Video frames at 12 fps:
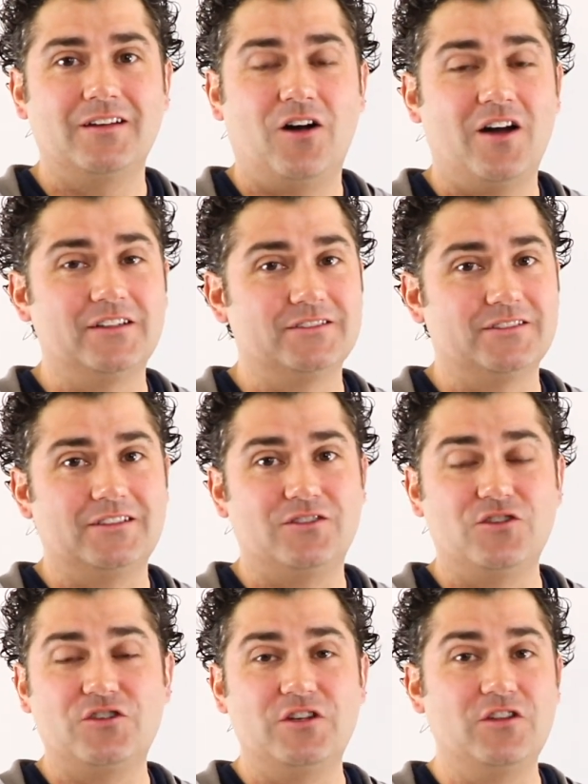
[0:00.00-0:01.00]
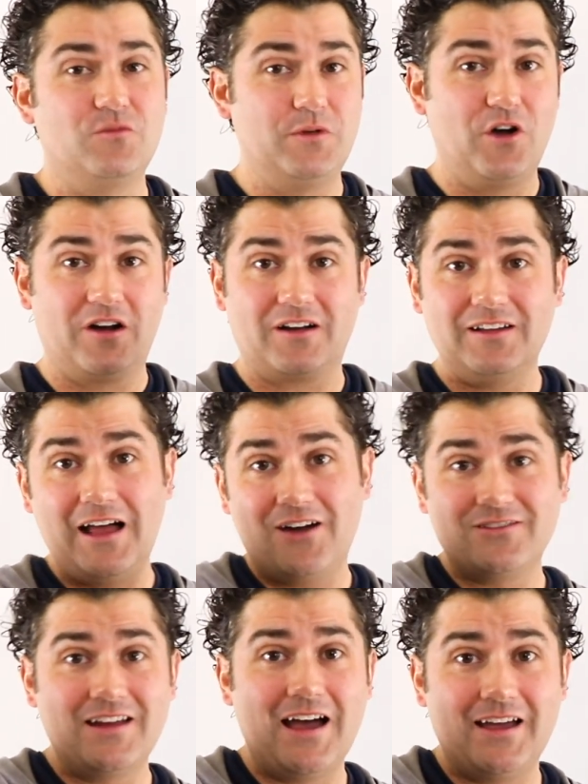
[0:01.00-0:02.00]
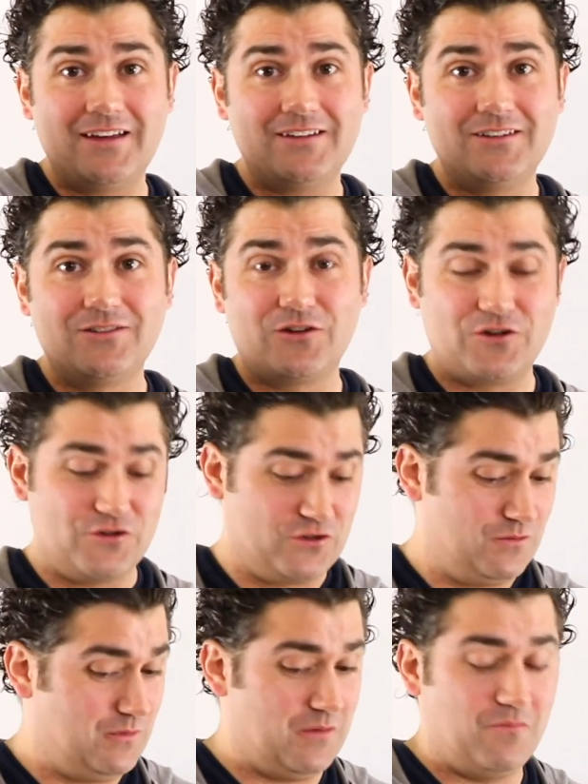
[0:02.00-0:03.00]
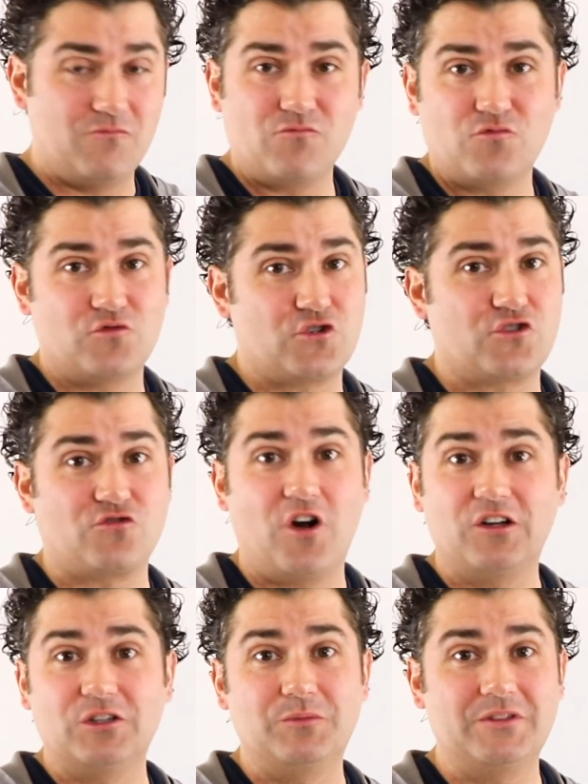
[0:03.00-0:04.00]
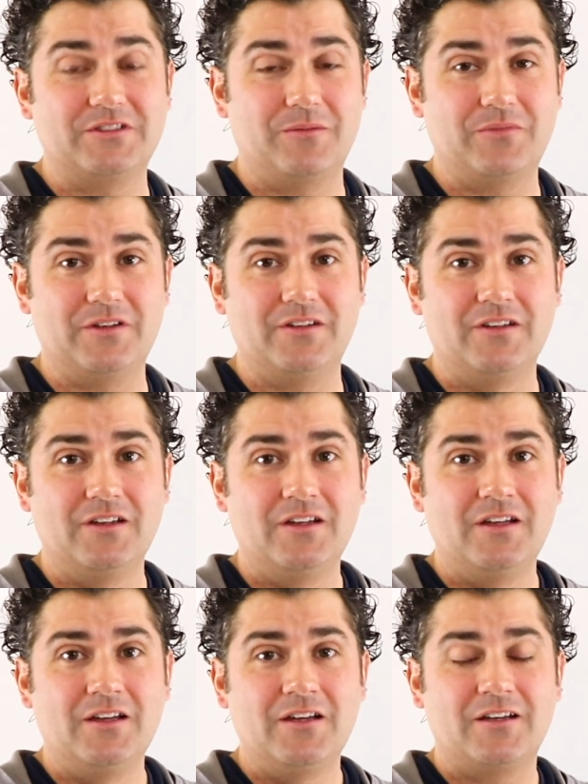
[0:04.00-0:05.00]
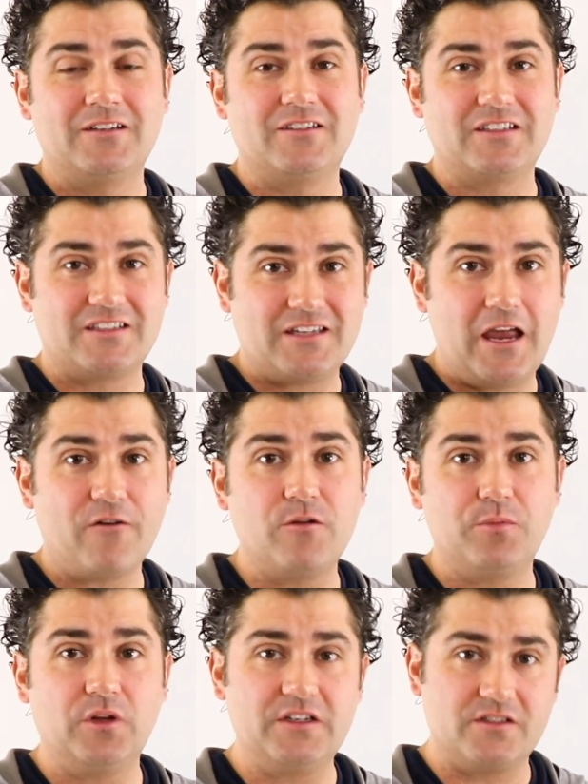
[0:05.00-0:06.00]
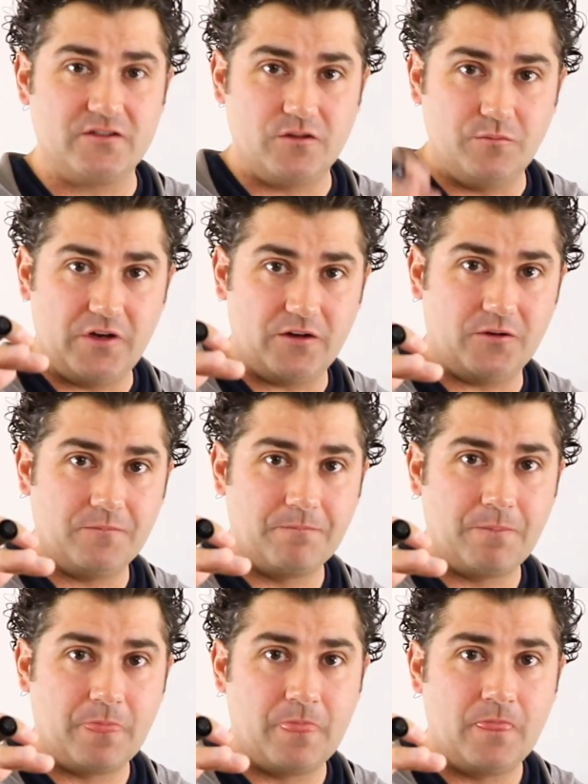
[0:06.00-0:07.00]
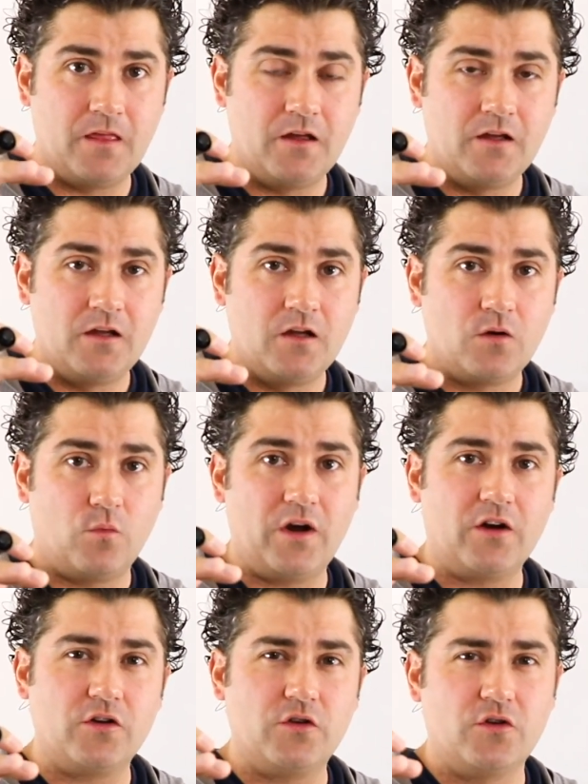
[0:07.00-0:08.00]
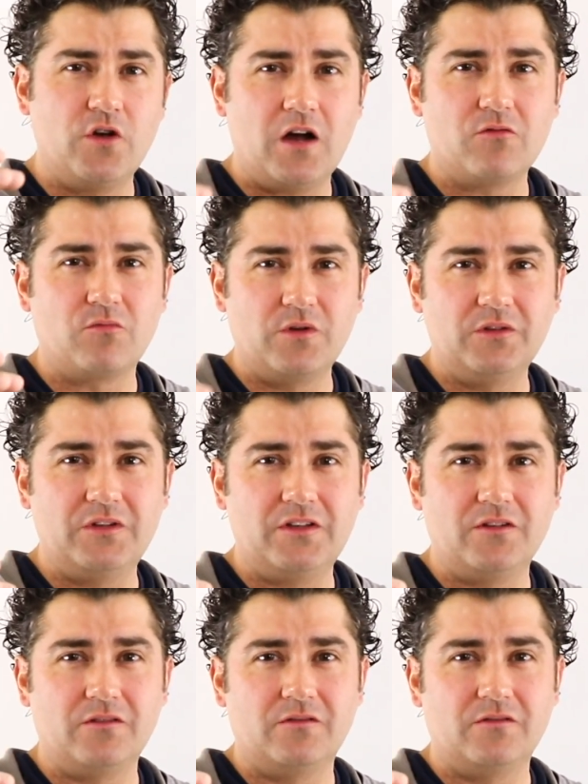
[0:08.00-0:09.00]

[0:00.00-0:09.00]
Honestly, you should either be on cloud 9 or you should be struggling with something. Because the scary place is the middle, where you don't really